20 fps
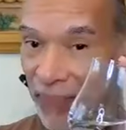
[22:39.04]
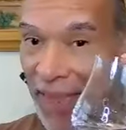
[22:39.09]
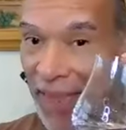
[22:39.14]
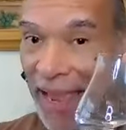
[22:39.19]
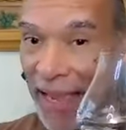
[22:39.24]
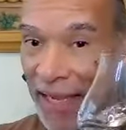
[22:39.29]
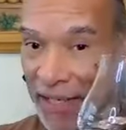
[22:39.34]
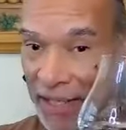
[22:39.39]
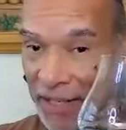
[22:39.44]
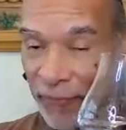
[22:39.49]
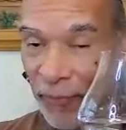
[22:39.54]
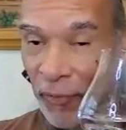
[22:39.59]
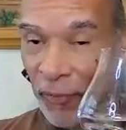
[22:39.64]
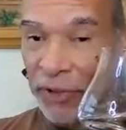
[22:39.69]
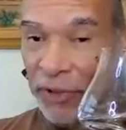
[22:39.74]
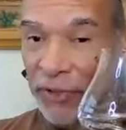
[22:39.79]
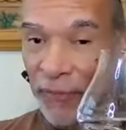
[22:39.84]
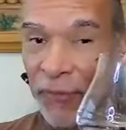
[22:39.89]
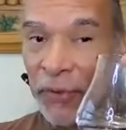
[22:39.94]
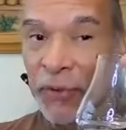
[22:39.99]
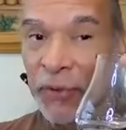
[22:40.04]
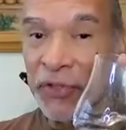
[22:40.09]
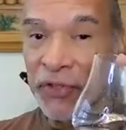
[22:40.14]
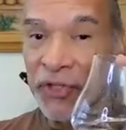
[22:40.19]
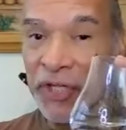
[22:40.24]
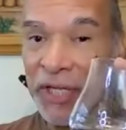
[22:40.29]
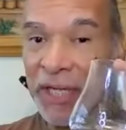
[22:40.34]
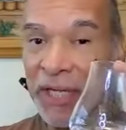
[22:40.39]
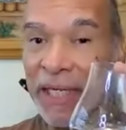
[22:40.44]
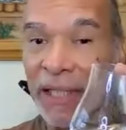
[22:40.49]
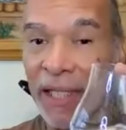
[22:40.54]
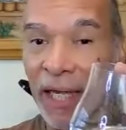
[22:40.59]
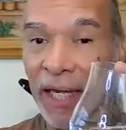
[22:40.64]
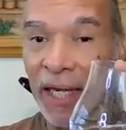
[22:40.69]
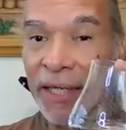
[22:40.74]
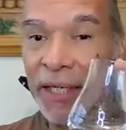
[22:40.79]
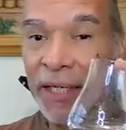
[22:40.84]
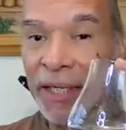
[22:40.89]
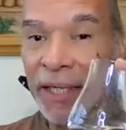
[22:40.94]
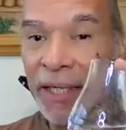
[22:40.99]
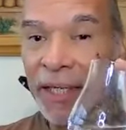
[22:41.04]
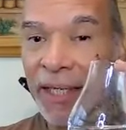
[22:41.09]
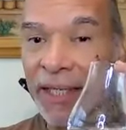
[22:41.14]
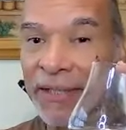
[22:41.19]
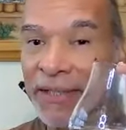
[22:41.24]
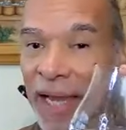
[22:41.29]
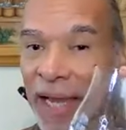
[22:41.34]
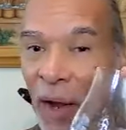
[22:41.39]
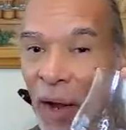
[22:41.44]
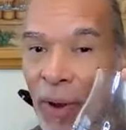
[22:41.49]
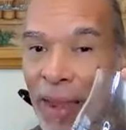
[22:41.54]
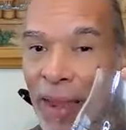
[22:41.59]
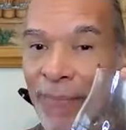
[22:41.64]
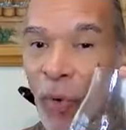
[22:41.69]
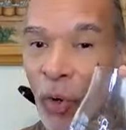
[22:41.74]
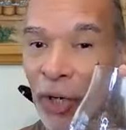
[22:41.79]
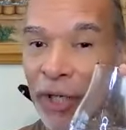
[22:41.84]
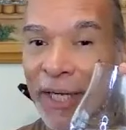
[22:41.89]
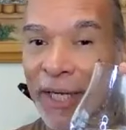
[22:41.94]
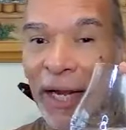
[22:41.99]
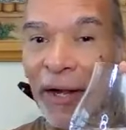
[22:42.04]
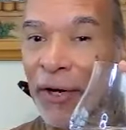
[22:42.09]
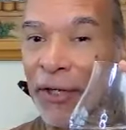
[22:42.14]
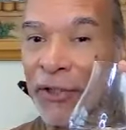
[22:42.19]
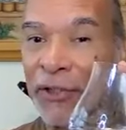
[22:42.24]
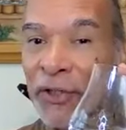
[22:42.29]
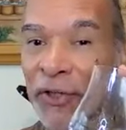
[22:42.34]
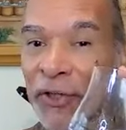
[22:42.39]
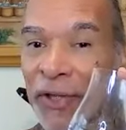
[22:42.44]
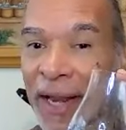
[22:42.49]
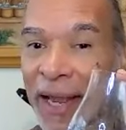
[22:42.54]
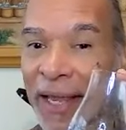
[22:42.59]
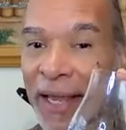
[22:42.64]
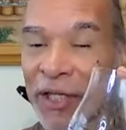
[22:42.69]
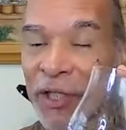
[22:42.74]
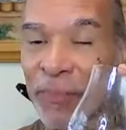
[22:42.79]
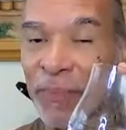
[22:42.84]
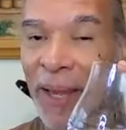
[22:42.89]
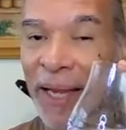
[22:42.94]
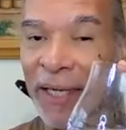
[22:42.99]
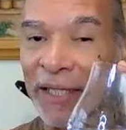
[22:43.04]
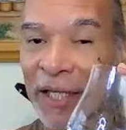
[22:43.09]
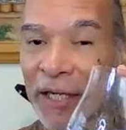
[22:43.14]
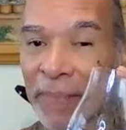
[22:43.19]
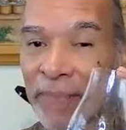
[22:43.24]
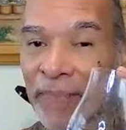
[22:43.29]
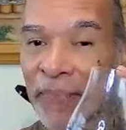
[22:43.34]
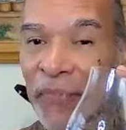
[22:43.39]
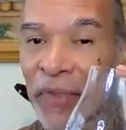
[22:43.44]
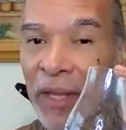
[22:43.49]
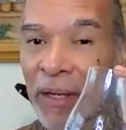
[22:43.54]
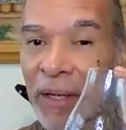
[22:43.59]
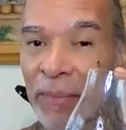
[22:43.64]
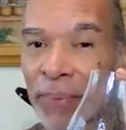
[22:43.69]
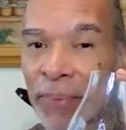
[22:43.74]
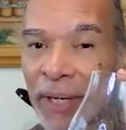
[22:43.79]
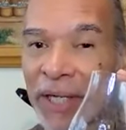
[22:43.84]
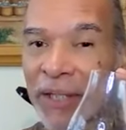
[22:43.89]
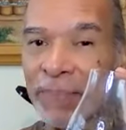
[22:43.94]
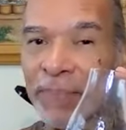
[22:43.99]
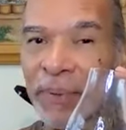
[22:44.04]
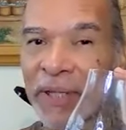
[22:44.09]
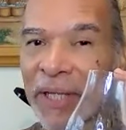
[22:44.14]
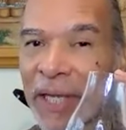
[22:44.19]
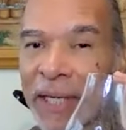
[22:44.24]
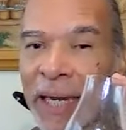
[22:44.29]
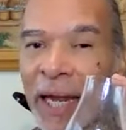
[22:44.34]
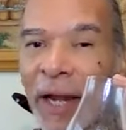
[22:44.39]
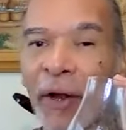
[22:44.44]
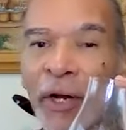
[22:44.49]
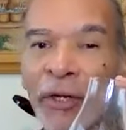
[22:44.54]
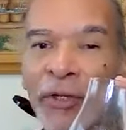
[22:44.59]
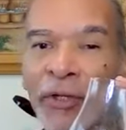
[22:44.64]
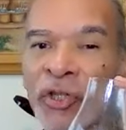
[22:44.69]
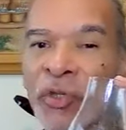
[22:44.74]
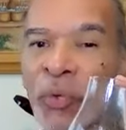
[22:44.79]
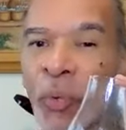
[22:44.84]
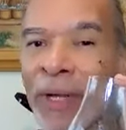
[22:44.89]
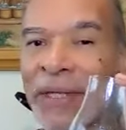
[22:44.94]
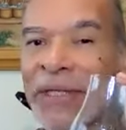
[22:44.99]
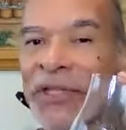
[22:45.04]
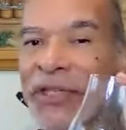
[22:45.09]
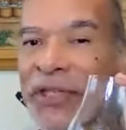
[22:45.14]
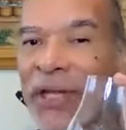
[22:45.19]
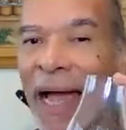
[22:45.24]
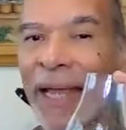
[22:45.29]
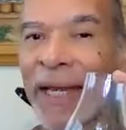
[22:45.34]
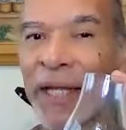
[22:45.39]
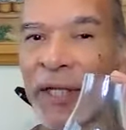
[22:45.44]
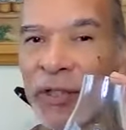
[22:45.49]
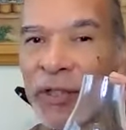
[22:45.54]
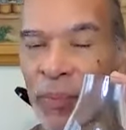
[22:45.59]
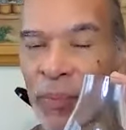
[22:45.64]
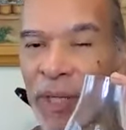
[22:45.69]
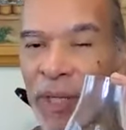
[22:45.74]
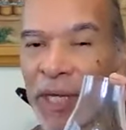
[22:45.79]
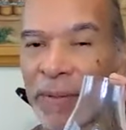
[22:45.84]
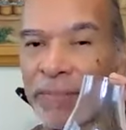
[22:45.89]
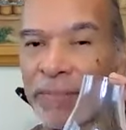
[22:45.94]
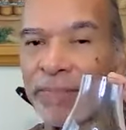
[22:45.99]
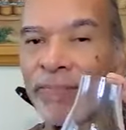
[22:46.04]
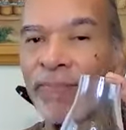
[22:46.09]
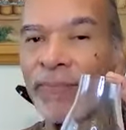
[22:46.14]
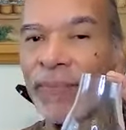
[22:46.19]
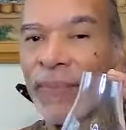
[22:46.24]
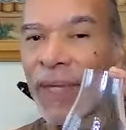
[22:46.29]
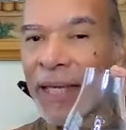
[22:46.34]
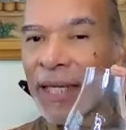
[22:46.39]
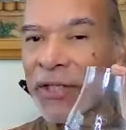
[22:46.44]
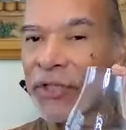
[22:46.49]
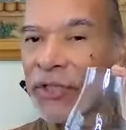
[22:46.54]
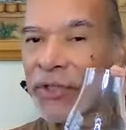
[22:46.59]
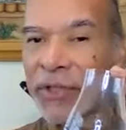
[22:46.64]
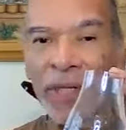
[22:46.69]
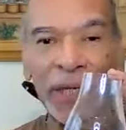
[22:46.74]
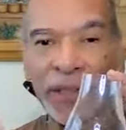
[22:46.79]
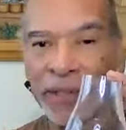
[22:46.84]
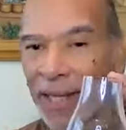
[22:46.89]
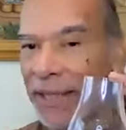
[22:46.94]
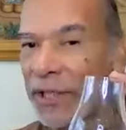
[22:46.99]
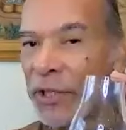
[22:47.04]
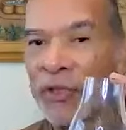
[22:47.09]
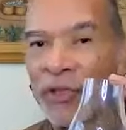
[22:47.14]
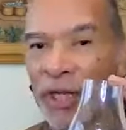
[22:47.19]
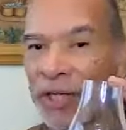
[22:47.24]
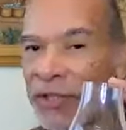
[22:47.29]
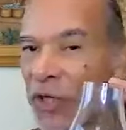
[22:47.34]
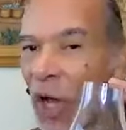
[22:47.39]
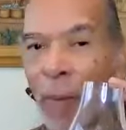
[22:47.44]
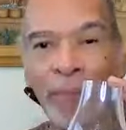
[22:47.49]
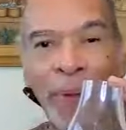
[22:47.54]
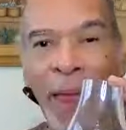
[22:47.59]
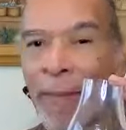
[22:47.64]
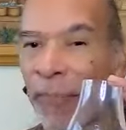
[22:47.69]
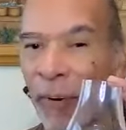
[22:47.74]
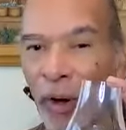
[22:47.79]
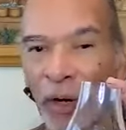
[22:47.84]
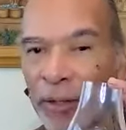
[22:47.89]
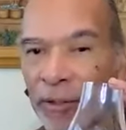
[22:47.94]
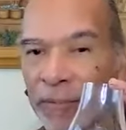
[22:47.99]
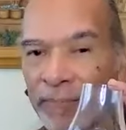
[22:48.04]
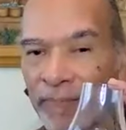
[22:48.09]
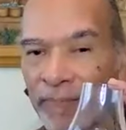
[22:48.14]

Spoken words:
for a diffuser tequila, it's got way more character than I expected. But the character's one-sided to me. It like you said, it's all pepper.